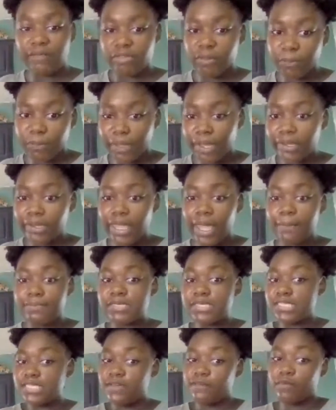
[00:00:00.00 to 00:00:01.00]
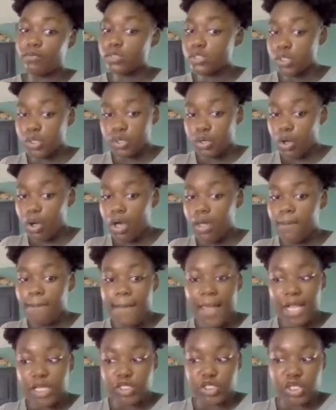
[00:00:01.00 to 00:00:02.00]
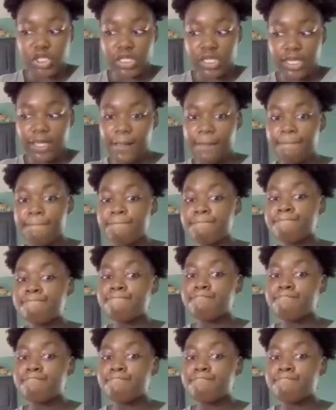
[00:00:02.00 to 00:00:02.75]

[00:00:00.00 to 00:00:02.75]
We left it plugged up to see if it would turn on magically.